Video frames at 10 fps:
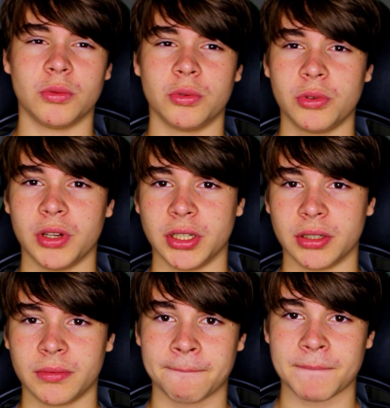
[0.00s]
ruling.
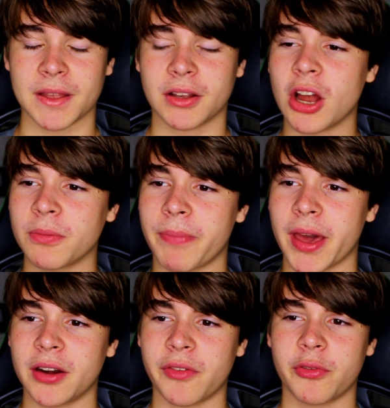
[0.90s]
It got
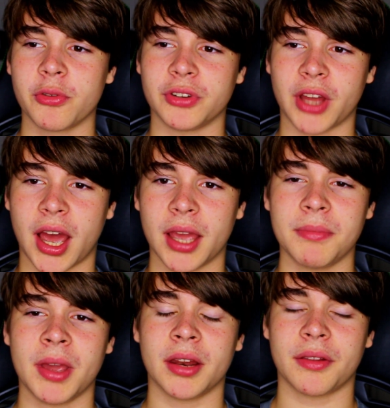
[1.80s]
better through
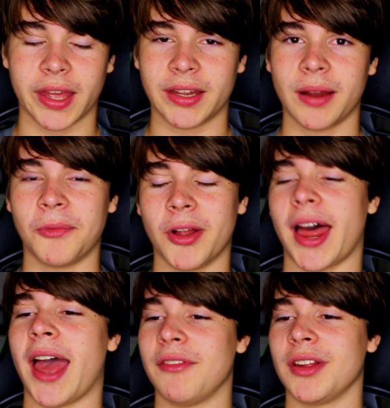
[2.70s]
time and then while
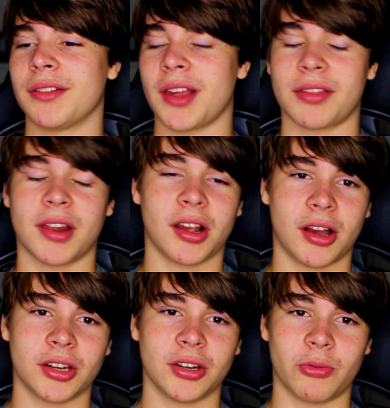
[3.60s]
having sex I
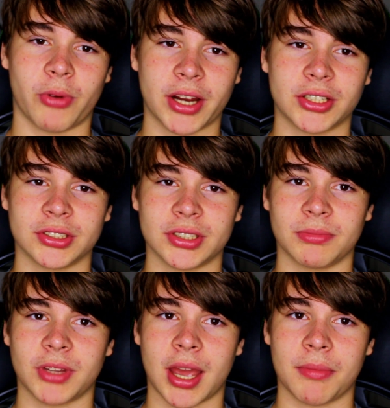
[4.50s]
got an erection
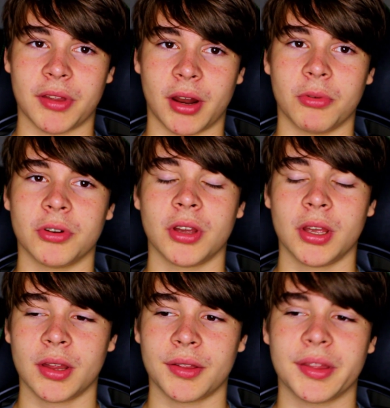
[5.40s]
sometimes and I would
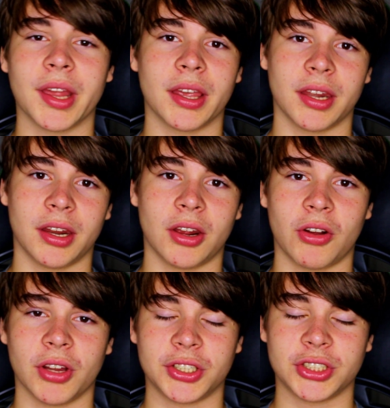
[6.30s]
stick it in and
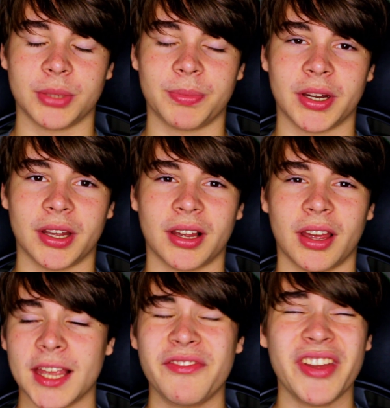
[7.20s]
all that shit. But like
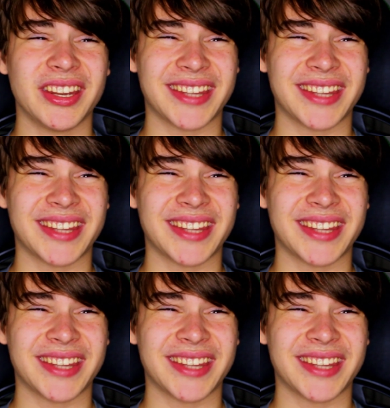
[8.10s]
even